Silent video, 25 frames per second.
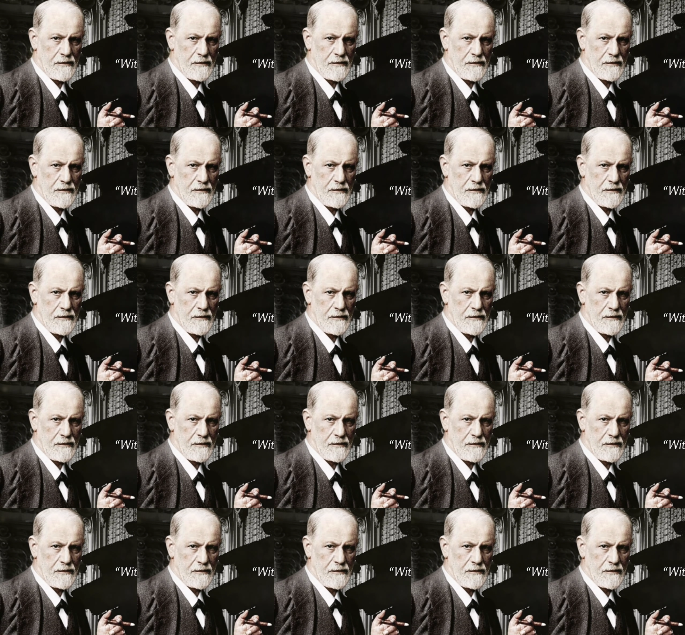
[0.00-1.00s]

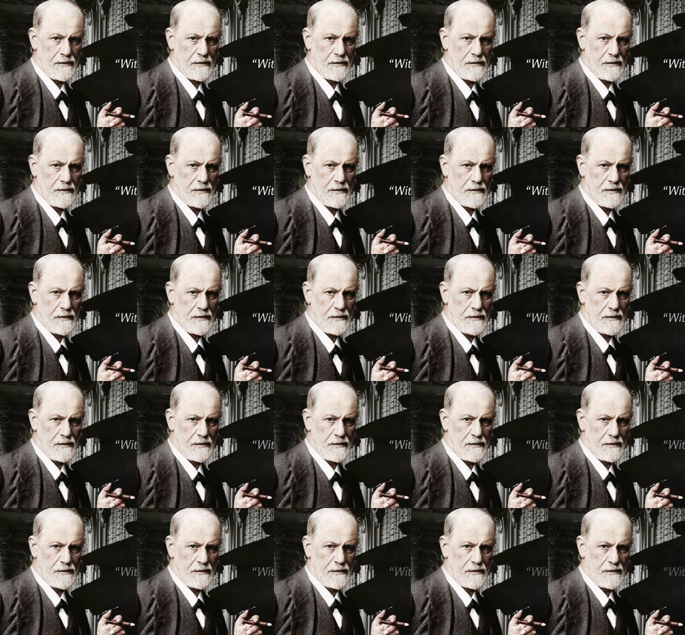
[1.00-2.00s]

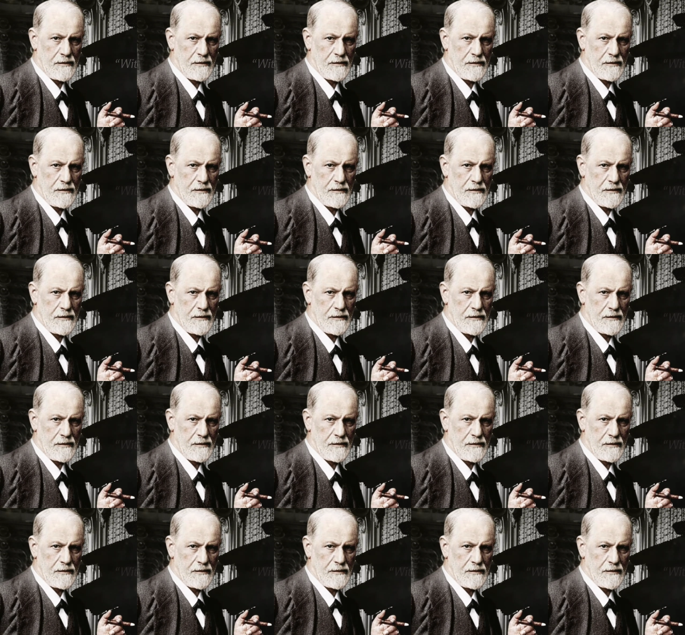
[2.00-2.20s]
(silence)